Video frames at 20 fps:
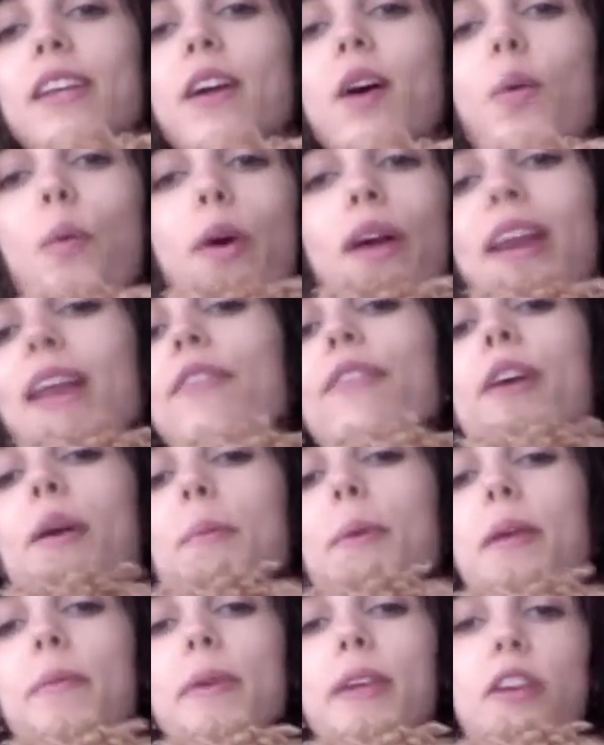whatever it
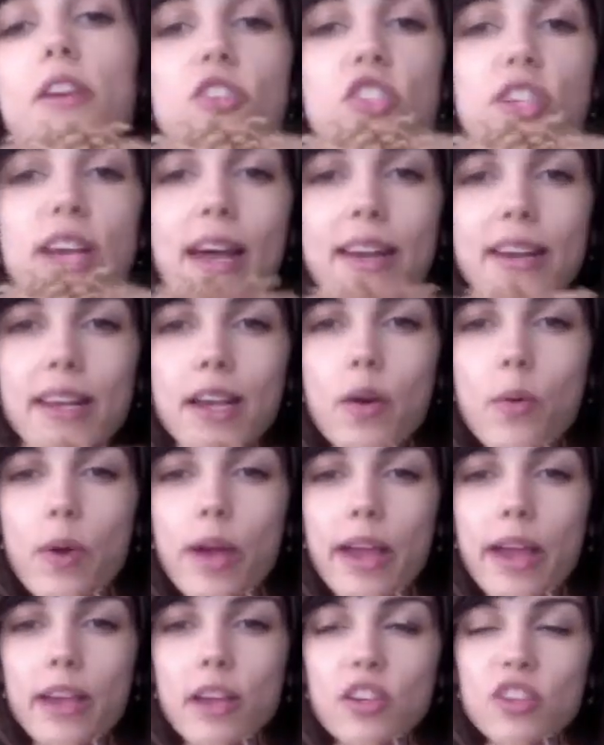may be, you're chatting
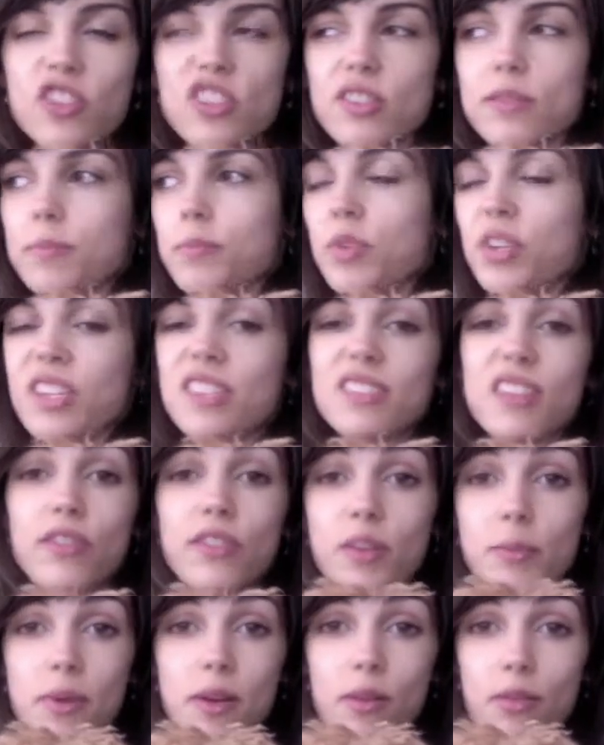away and you're just putting stuff in
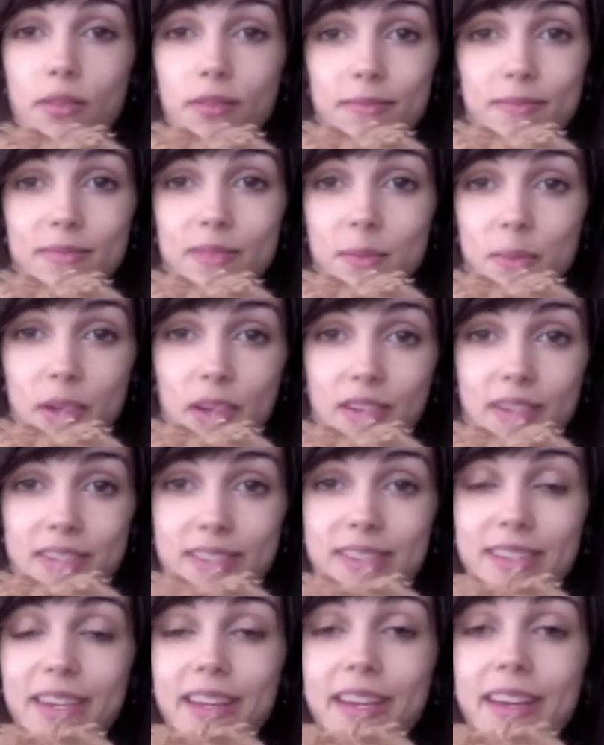your mouth, to be honest,
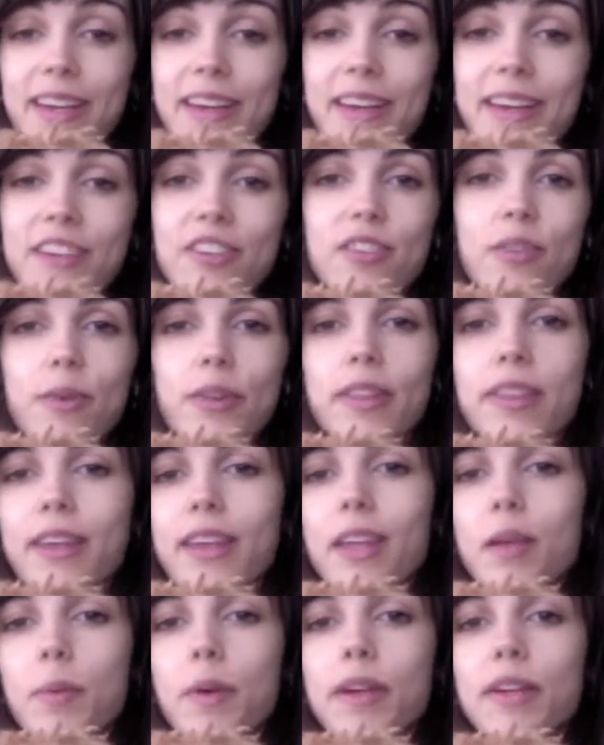and you're not really
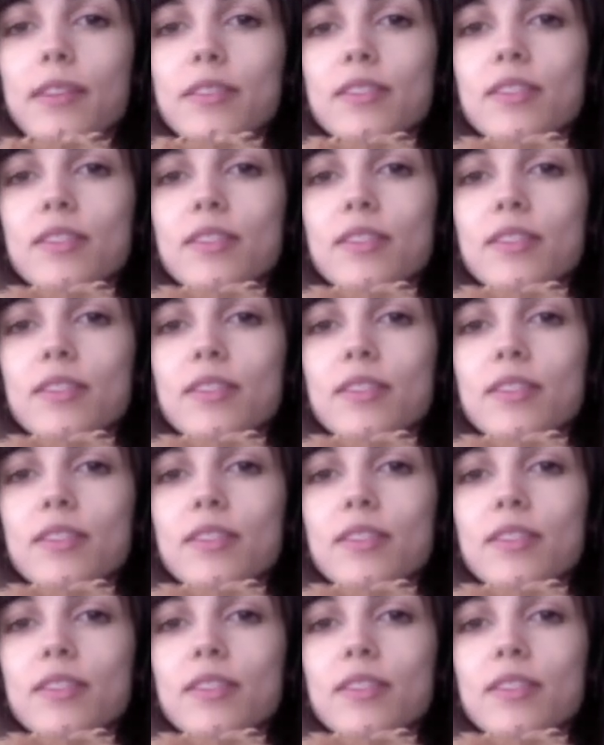thinking about it.